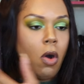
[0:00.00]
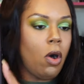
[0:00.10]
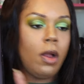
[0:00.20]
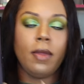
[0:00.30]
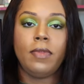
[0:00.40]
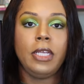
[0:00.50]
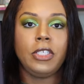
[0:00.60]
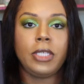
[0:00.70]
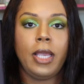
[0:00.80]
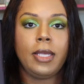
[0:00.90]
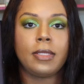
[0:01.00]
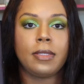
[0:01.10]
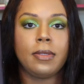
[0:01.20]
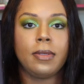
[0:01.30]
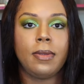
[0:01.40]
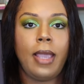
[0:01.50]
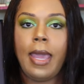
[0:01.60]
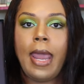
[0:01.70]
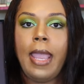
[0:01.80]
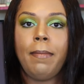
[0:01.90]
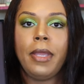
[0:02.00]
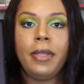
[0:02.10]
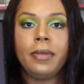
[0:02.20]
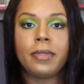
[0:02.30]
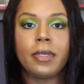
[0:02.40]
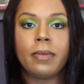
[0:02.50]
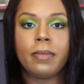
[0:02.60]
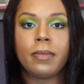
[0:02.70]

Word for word: all of these shades and I ain't been using them.